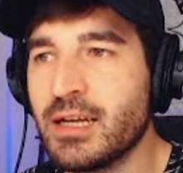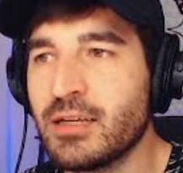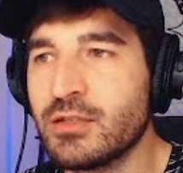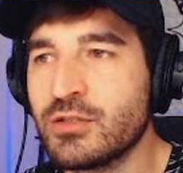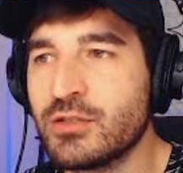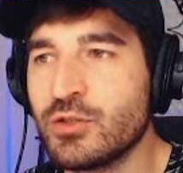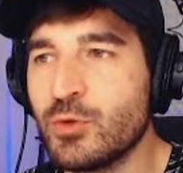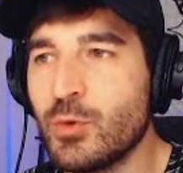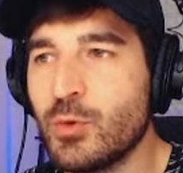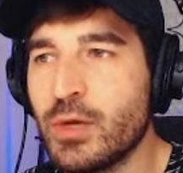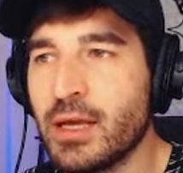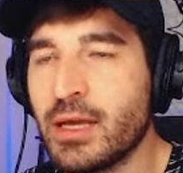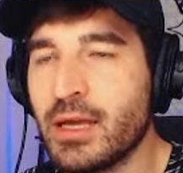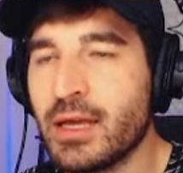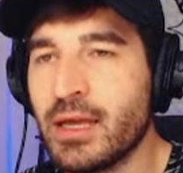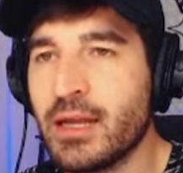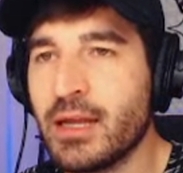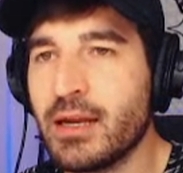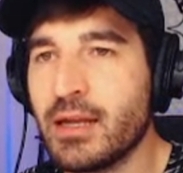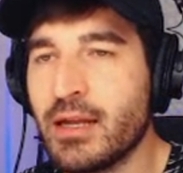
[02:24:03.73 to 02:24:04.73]
we can
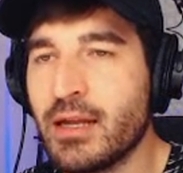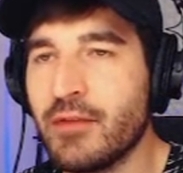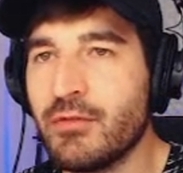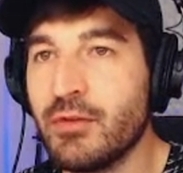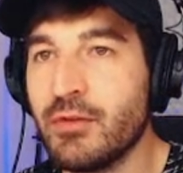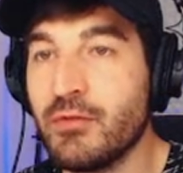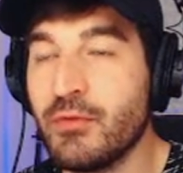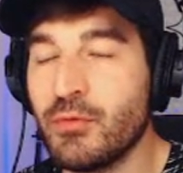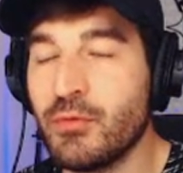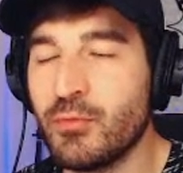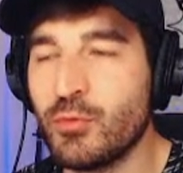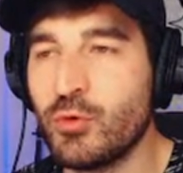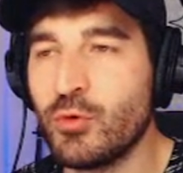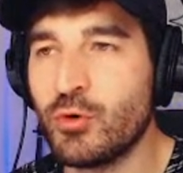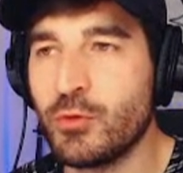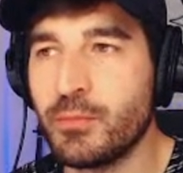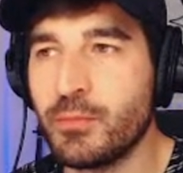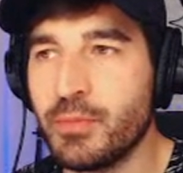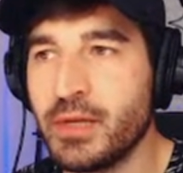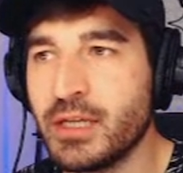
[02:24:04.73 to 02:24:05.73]
have even more
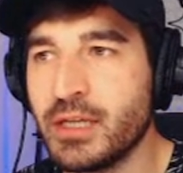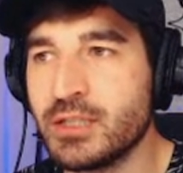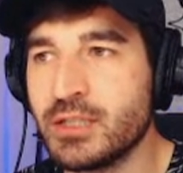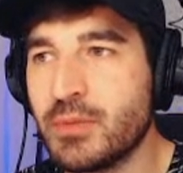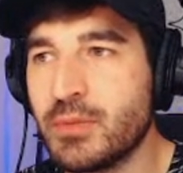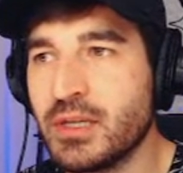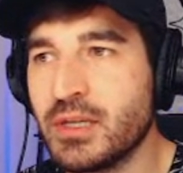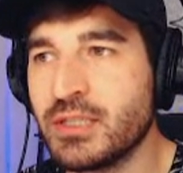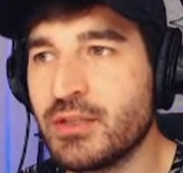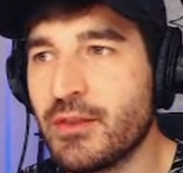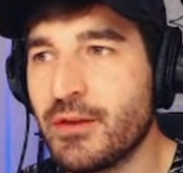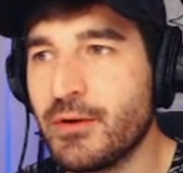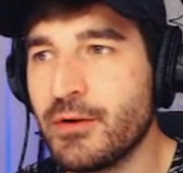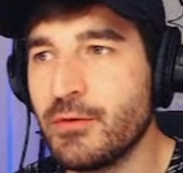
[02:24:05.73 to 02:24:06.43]
peaks pass through.